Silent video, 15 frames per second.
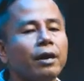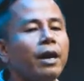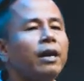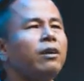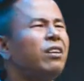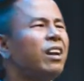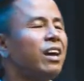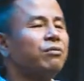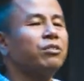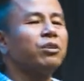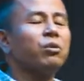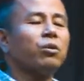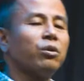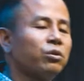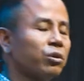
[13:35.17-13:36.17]
I don't have to
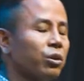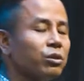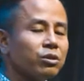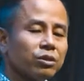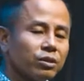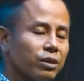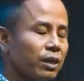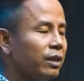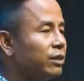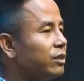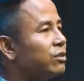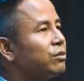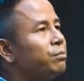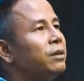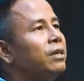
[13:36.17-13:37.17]
go to church. I
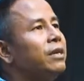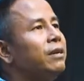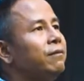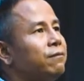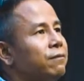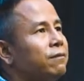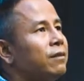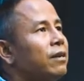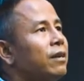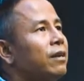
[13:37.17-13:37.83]
just believe.